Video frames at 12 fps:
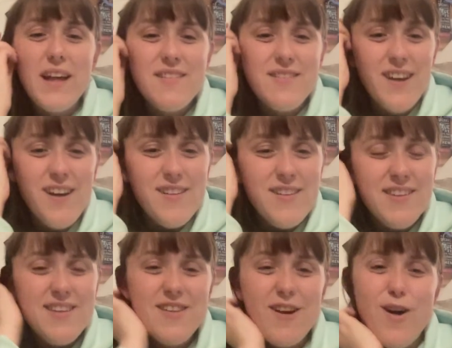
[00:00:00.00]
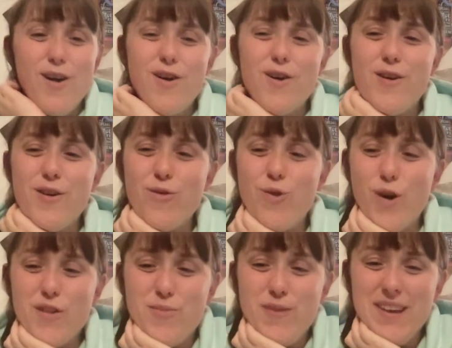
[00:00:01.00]
get started on
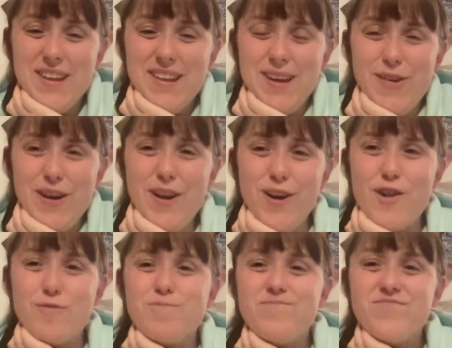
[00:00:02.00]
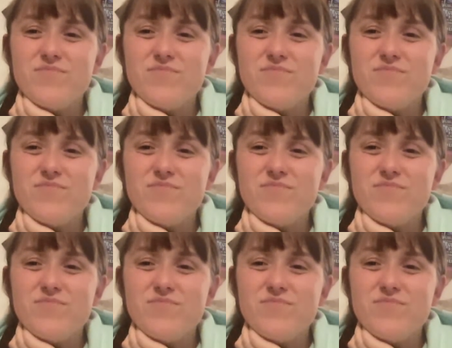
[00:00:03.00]
what's been going on.